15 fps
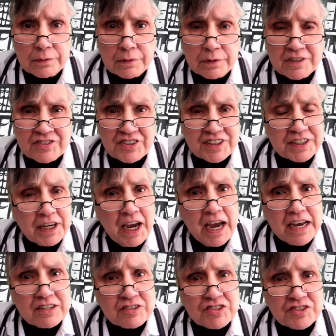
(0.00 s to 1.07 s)
is a
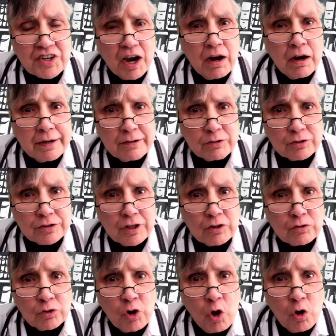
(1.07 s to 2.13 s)
cast iron
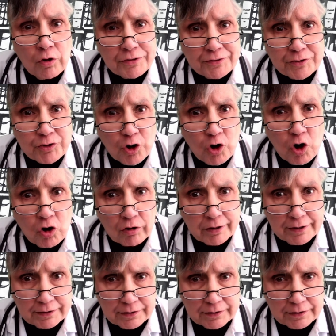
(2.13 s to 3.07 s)
lawn dog.